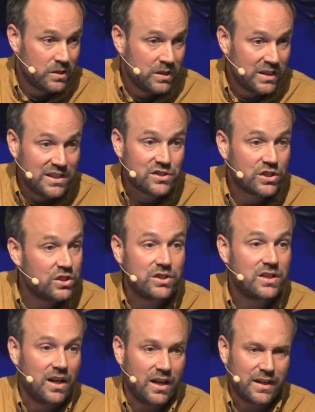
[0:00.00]
He's a good
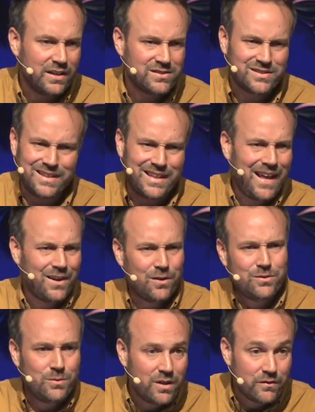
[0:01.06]
God. He doesn't say, yeah, go
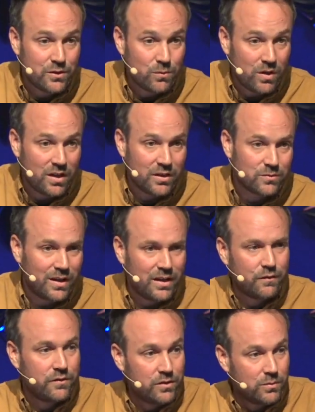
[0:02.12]
do whatever you want, right?
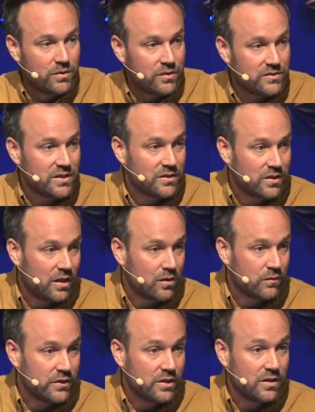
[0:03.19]
Flirt with this other God
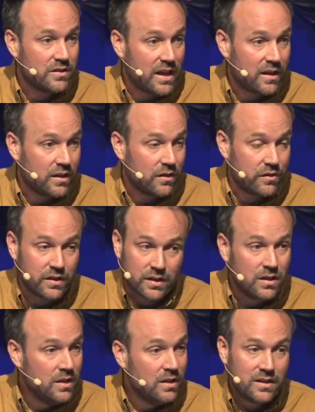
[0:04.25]
over here and that kind of thing.
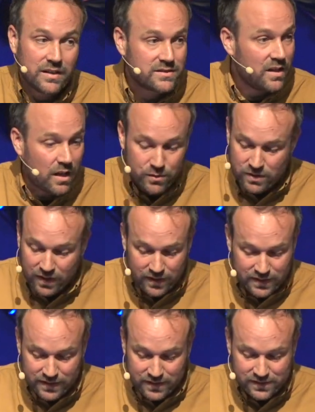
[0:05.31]
That's not who
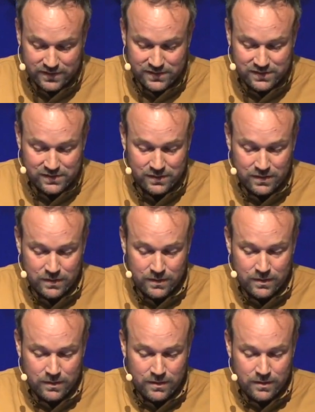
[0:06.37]
God is.
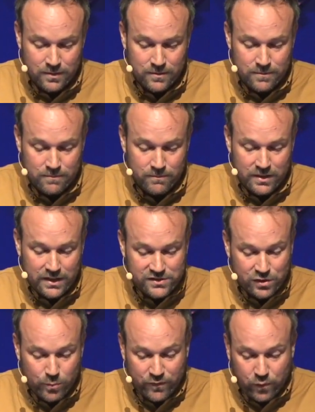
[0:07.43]
And
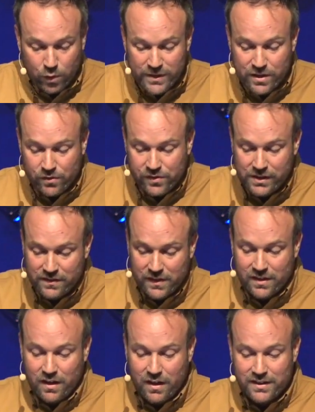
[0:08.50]
so before we go thinking
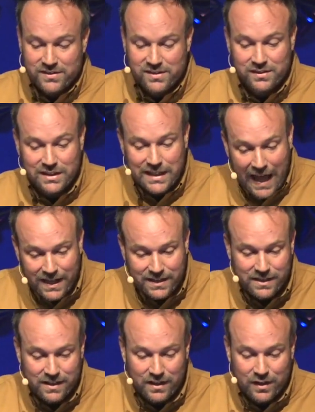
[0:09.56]
that God is
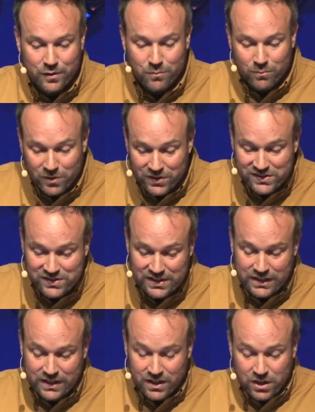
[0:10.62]
lacking in
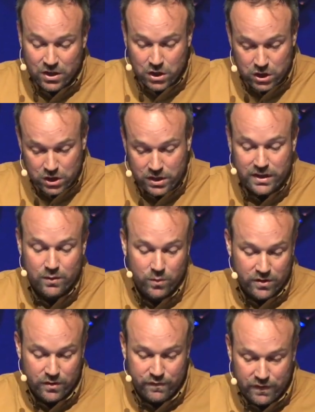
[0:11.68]
mercy, look at
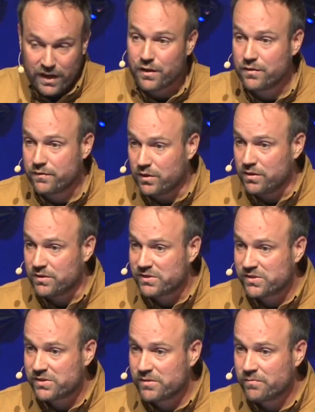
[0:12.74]
where the fire
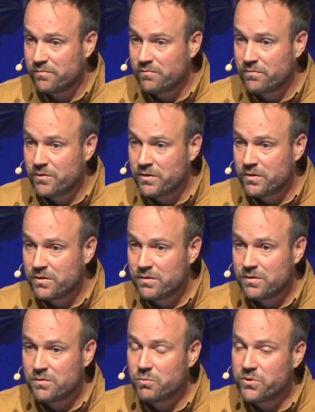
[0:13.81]
falls.
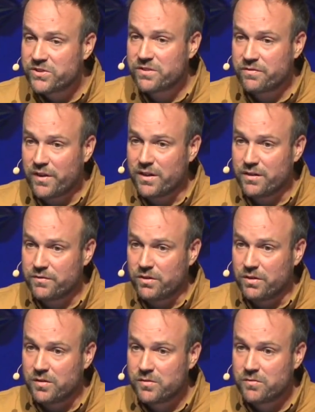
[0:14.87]
Where does the fire fall?